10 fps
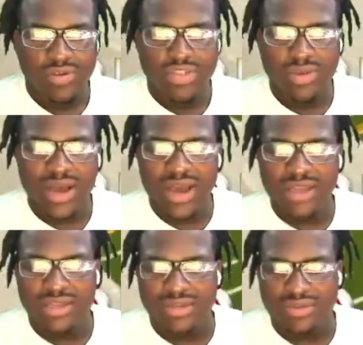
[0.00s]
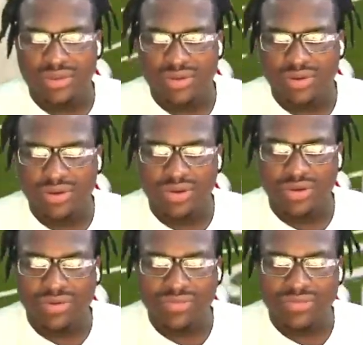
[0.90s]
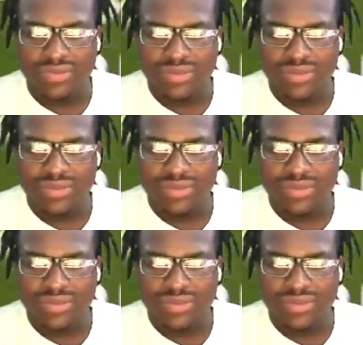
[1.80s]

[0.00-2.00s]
No one's on my island. Cool